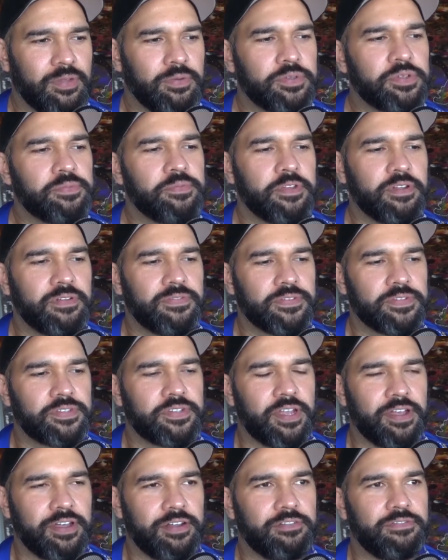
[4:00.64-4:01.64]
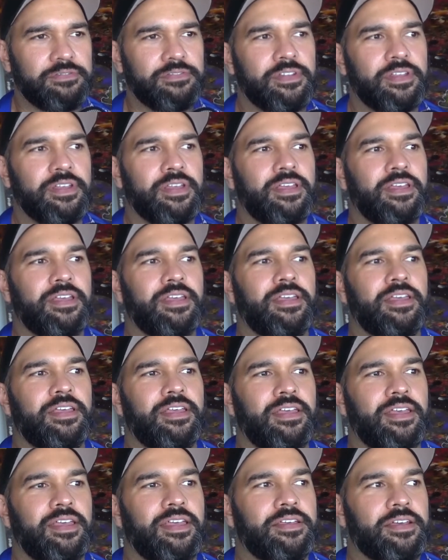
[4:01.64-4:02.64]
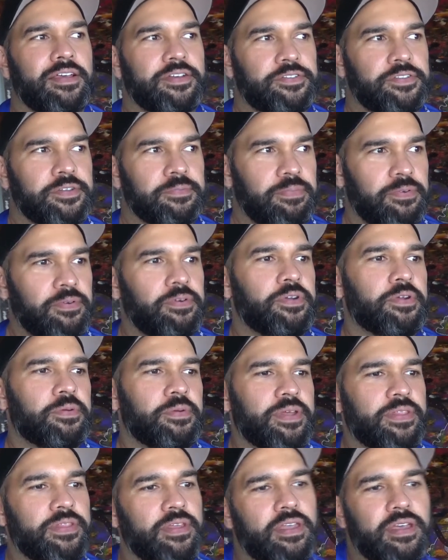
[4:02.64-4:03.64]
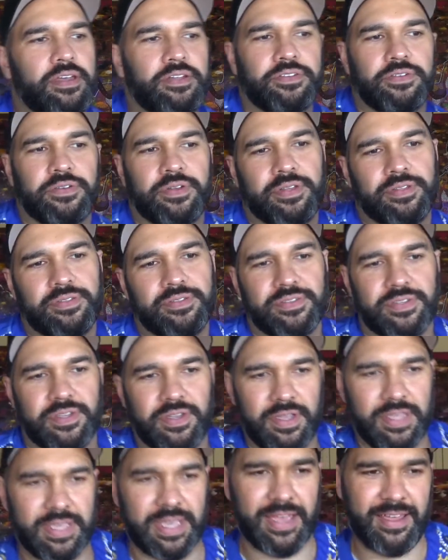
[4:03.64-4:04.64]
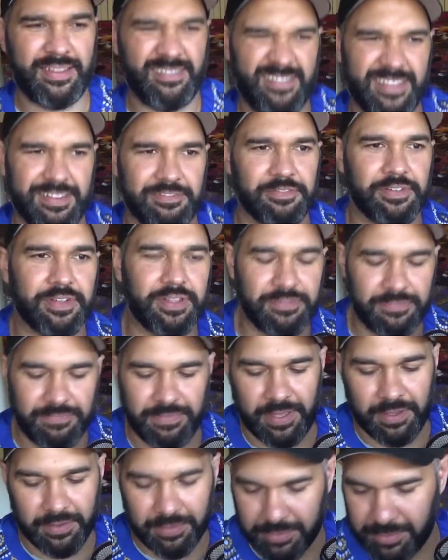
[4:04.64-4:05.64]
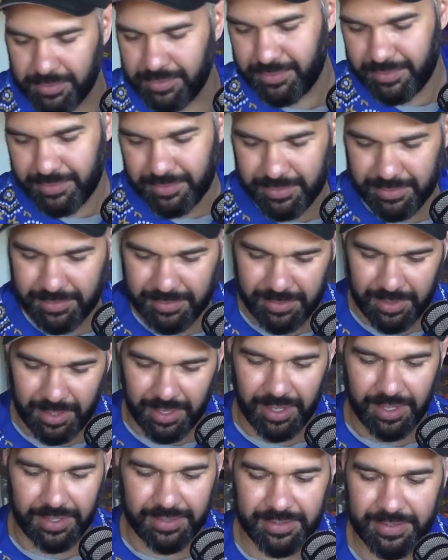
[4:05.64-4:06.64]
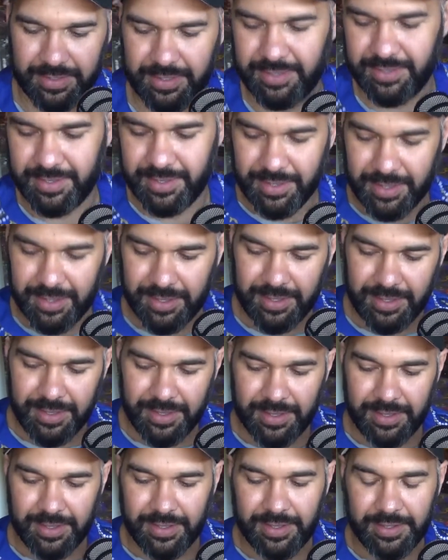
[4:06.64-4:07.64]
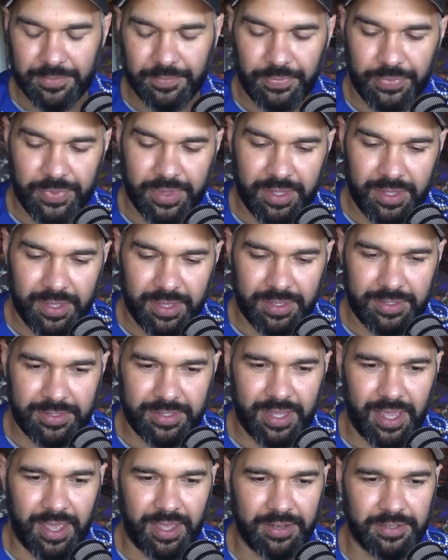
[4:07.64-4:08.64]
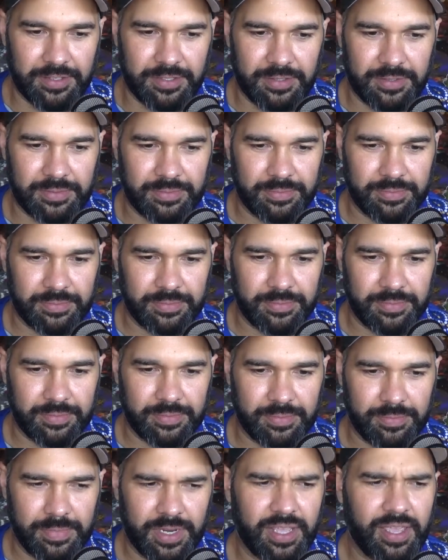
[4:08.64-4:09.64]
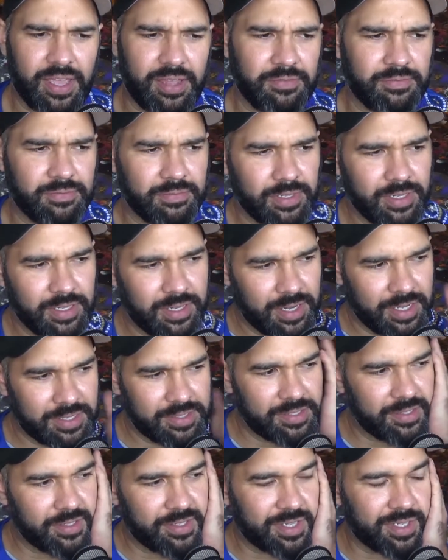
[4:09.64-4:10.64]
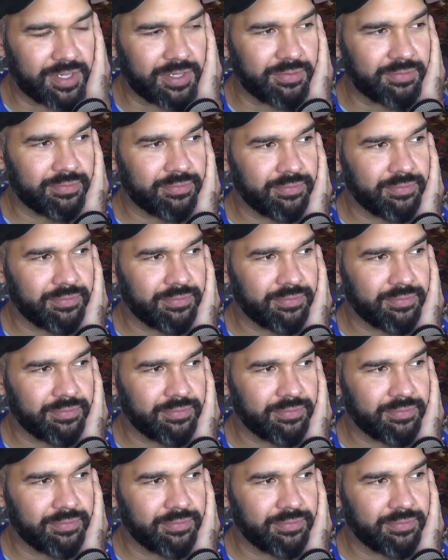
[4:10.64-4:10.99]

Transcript: was a beautiful sign of support around the country, and so yeah, didn't really feel the need to attend. But again, really nice to see